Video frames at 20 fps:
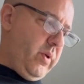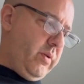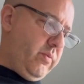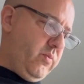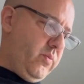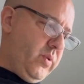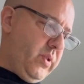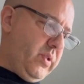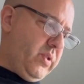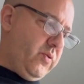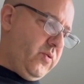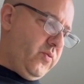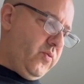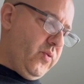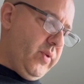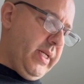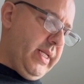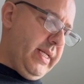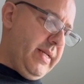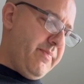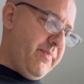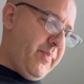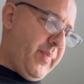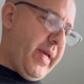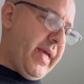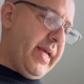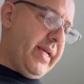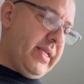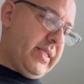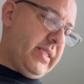was really
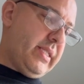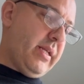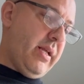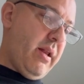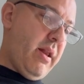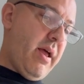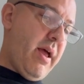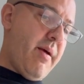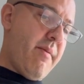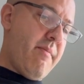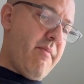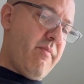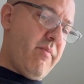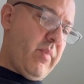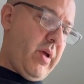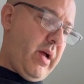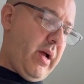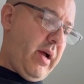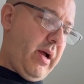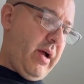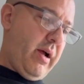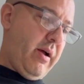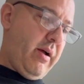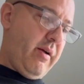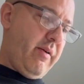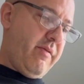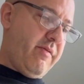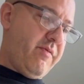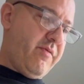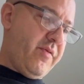big, still am,
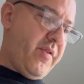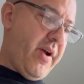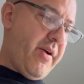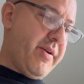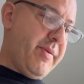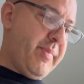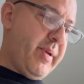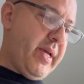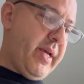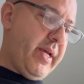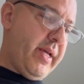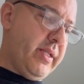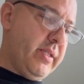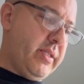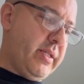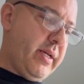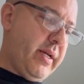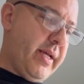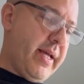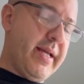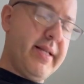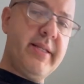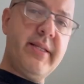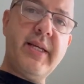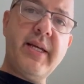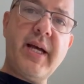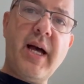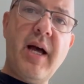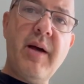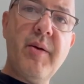very big into
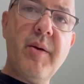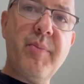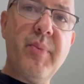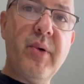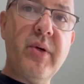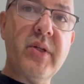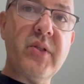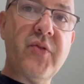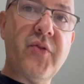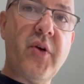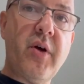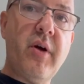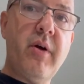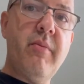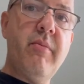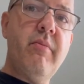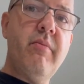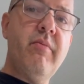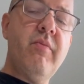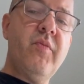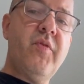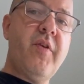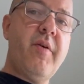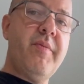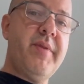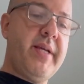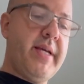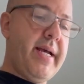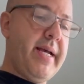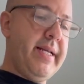indie comic books from
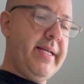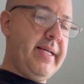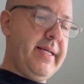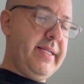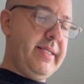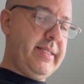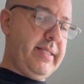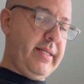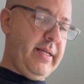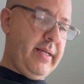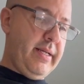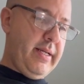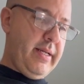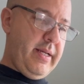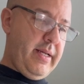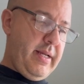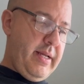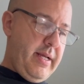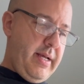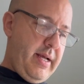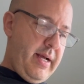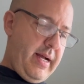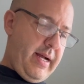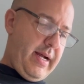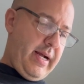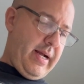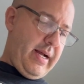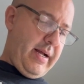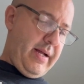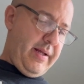the 80s,
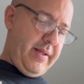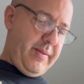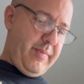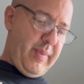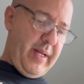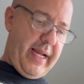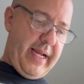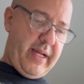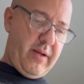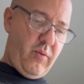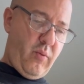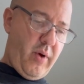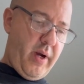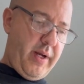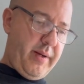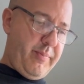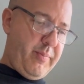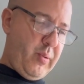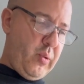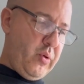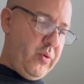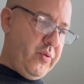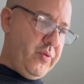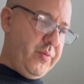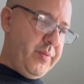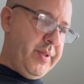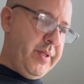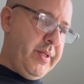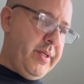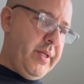the black and white
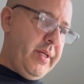boom,